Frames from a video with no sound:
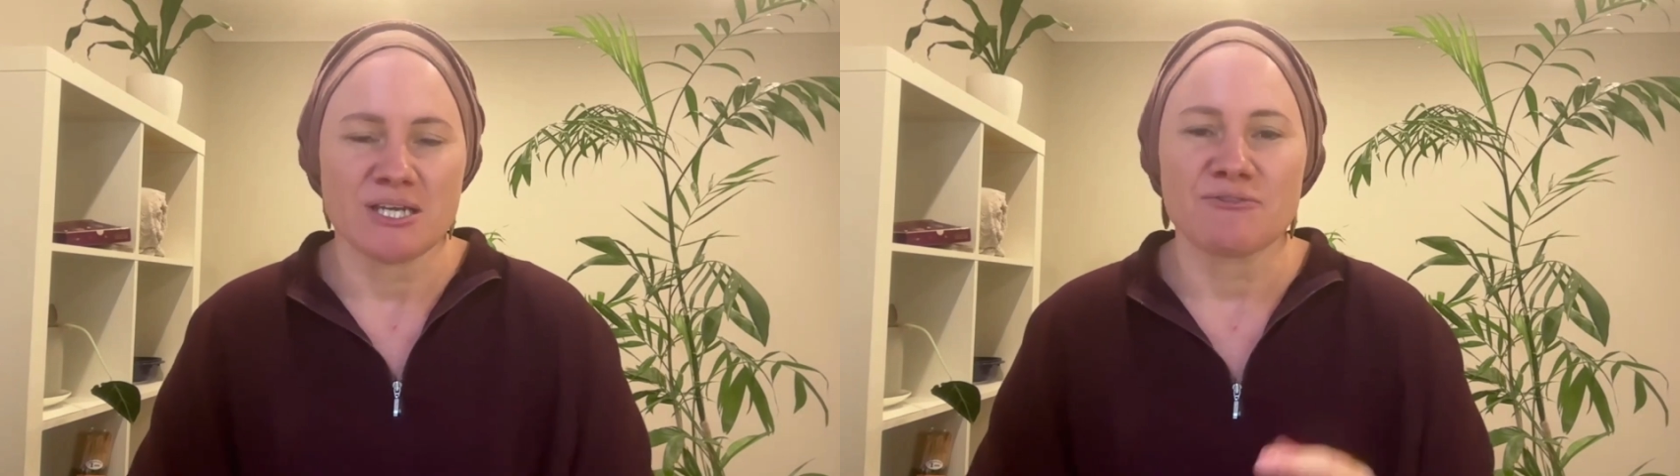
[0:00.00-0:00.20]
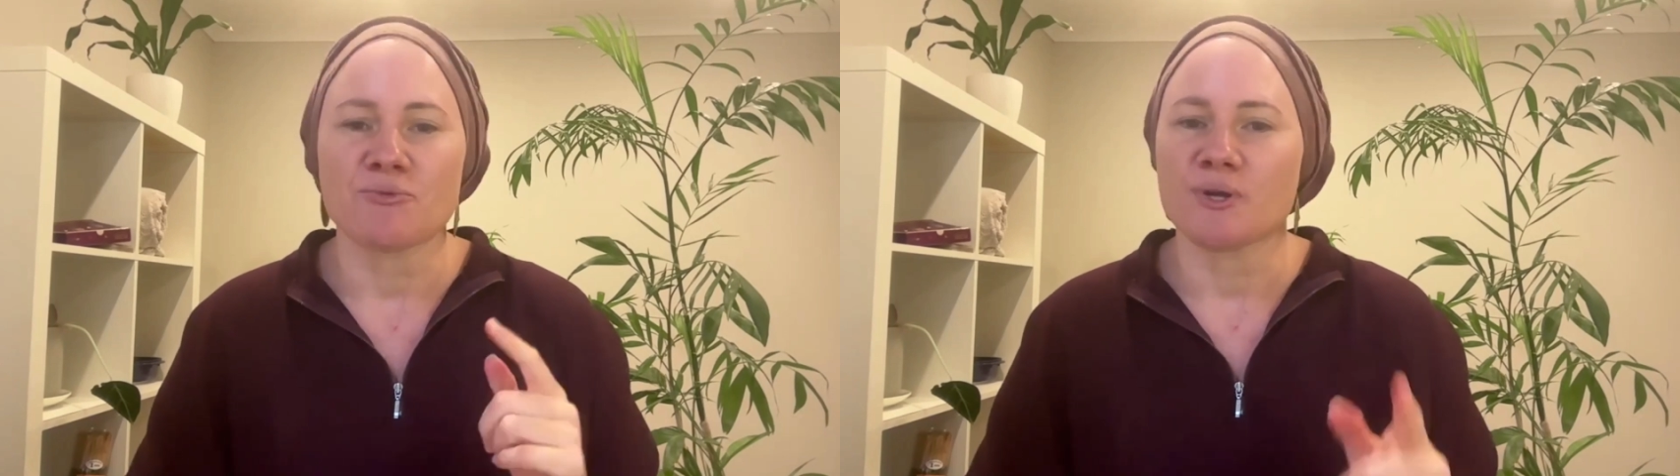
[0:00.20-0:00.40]

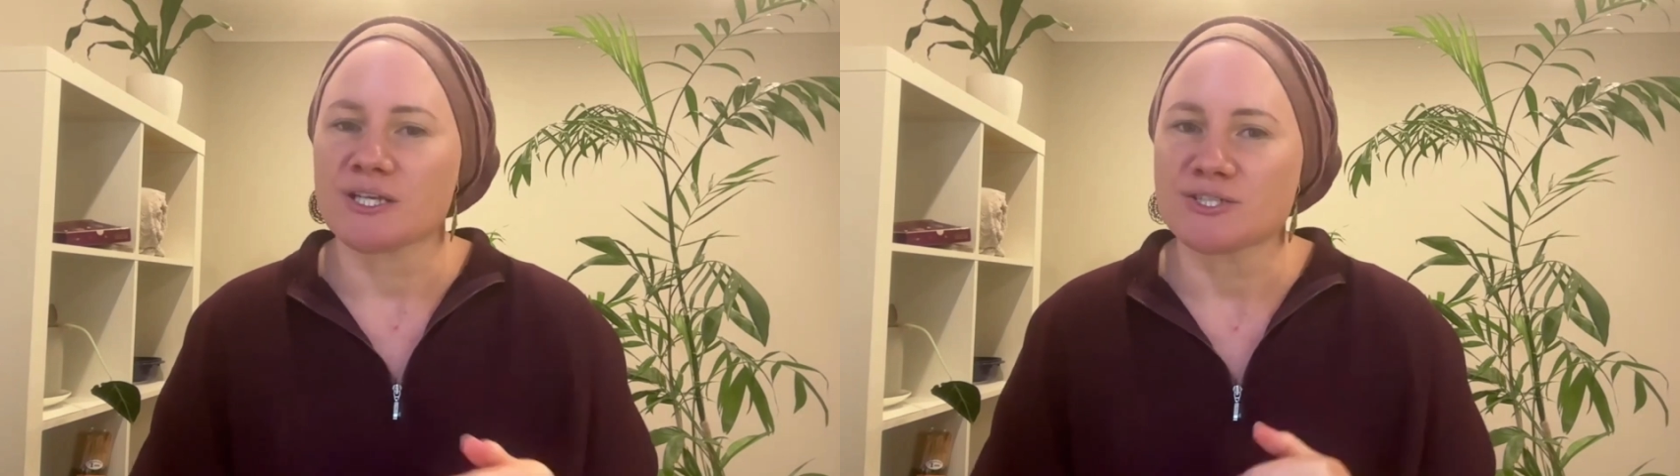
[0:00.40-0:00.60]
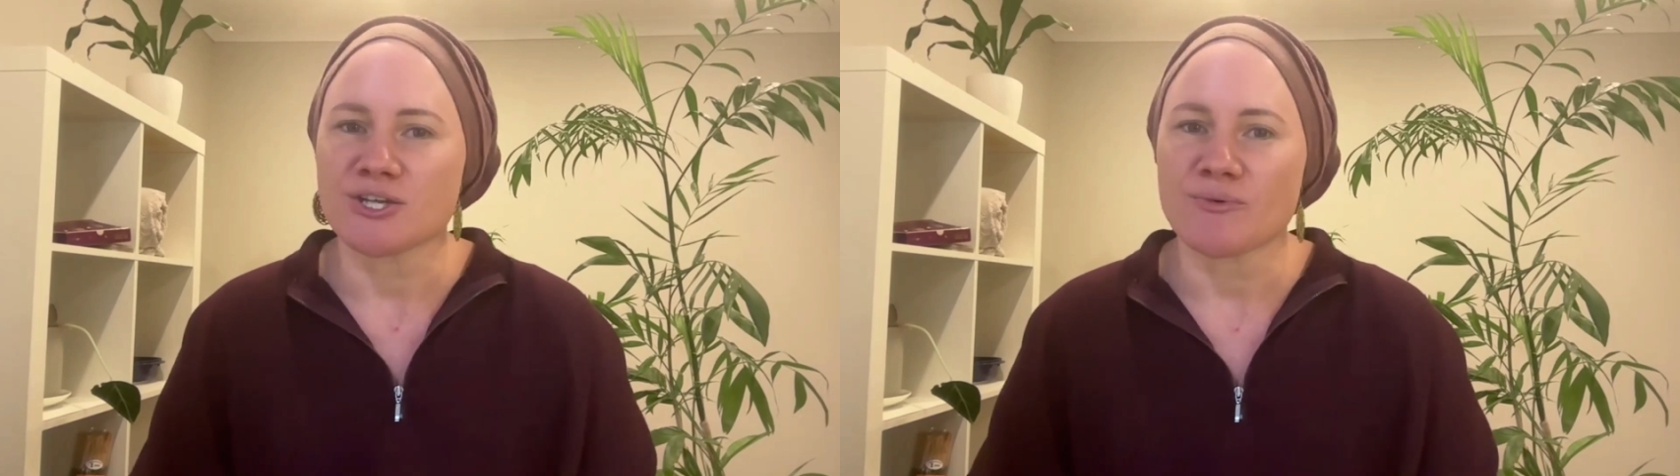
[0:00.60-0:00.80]
If you're
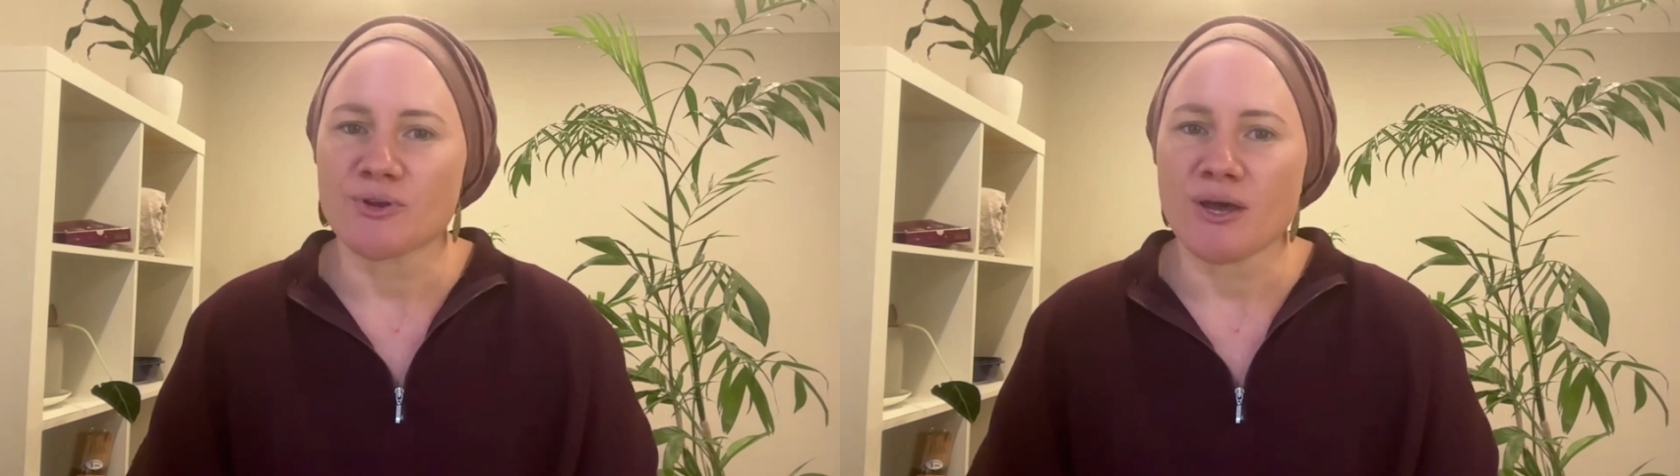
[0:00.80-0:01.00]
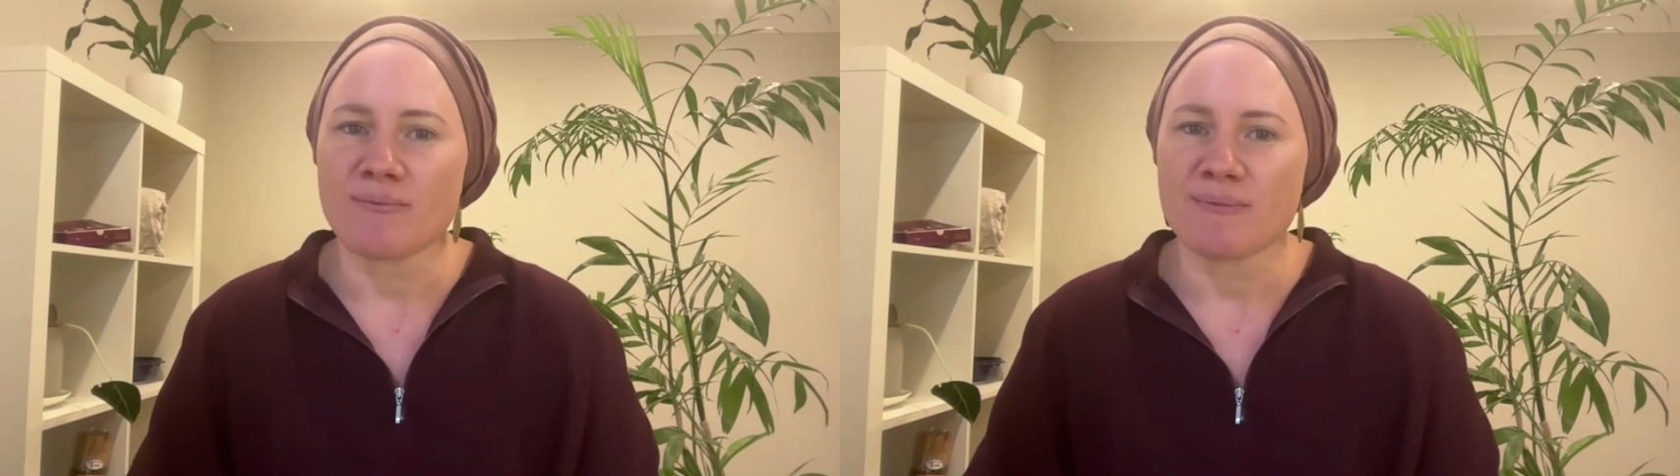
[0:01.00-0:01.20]
wanting to know
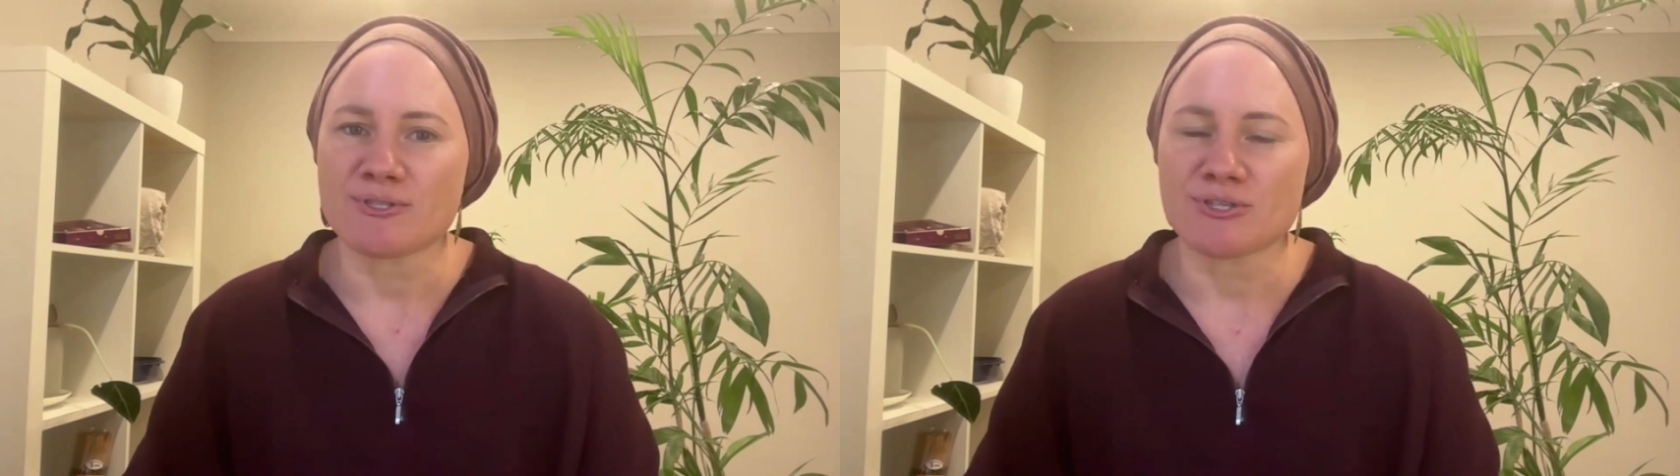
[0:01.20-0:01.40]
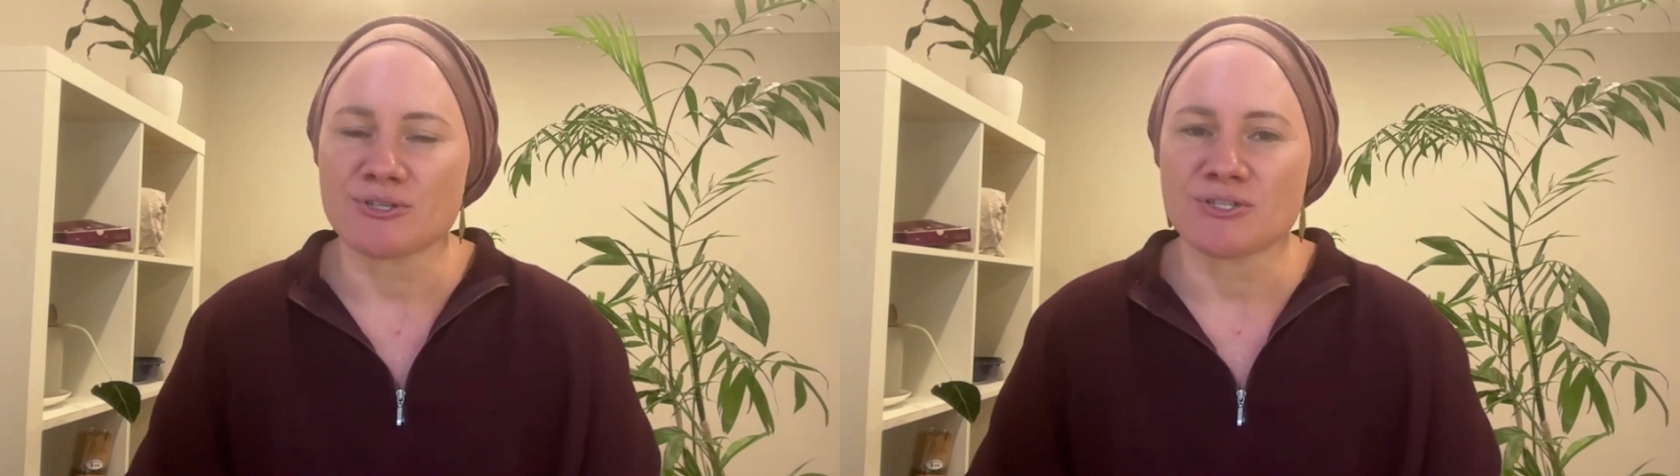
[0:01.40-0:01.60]
what I'm up
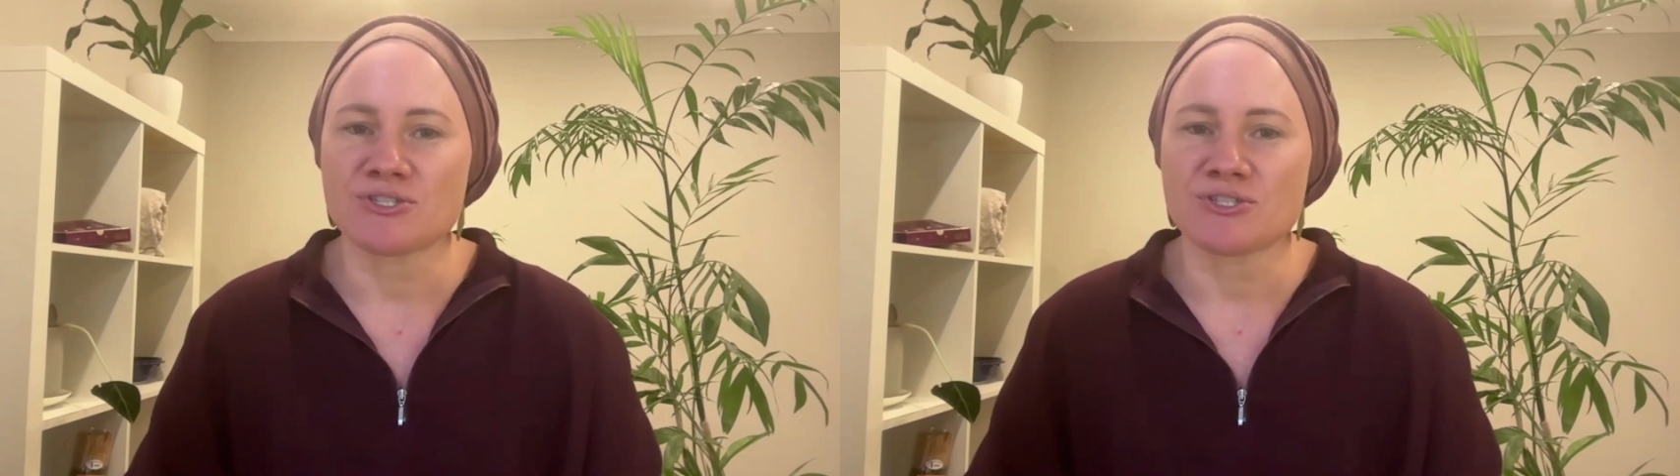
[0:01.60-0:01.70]
to,